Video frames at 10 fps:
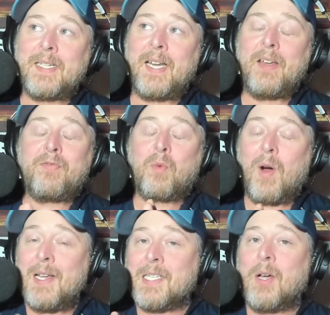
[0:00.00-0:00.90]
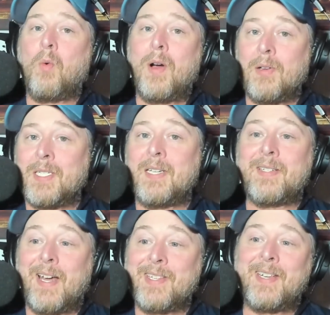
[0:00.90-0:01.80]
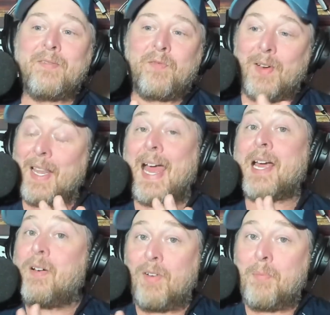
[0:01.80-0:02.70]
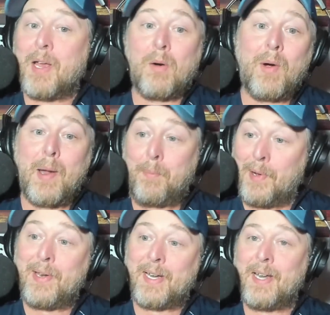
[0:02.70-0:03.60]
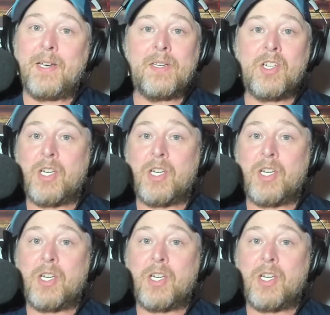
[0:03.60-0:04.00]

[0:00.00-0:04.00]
If Russell Wilson doesn't, for lack of a better way of putting it,